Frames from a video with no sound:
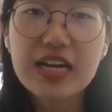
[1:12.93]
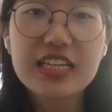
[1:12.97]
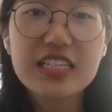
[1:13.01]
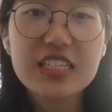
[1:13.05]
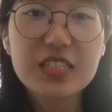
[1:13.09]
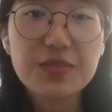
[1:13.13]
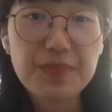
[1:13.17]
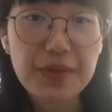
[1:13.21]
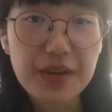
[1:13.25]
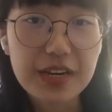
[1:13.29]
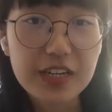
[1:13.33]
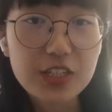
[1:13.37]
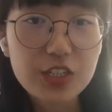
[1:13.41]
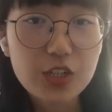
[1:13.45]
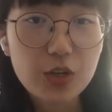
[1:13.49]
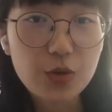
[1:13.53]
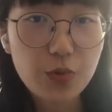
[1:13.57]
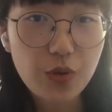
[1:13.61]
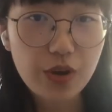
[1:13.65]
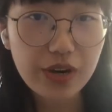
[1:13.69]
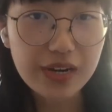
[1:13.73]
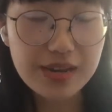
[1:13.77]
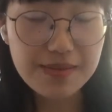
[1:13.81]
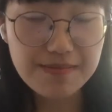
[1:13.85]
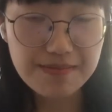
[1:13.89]
spatial
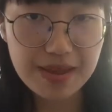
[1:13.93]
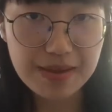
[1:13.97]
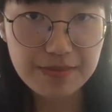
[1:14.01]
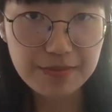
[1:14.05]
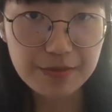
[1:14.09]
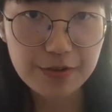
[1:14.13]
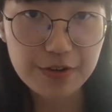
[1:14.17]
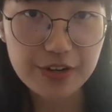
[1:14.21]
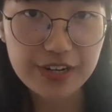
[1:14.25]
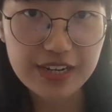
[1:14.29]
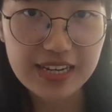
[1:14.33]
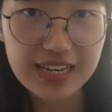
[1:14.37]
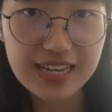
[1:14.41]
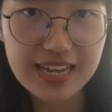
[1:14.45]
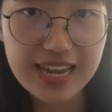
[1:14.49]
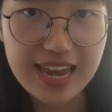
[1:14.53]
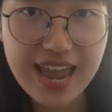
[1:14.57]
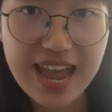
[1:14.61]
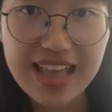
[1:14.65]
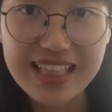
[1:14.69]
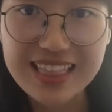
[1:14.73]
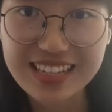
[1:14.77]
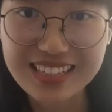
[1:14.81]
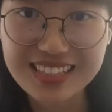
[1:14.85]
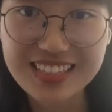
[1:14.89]
working memory
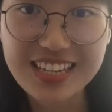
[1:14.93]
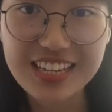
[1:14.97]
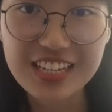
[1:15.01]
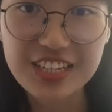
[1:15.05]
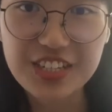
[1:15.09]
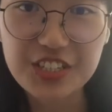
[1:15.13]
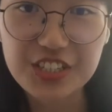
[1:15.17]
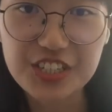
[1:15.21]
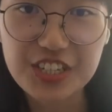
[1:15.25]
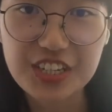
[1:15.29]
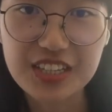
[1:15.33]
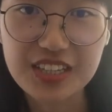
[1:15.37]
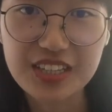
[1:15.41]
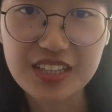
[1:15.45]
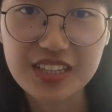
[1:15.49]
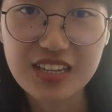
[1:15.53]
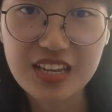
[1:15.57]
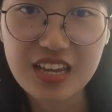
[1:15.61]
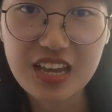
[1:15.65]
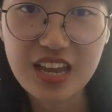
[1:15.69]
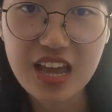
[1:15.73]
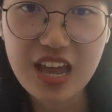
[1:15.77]
and attention,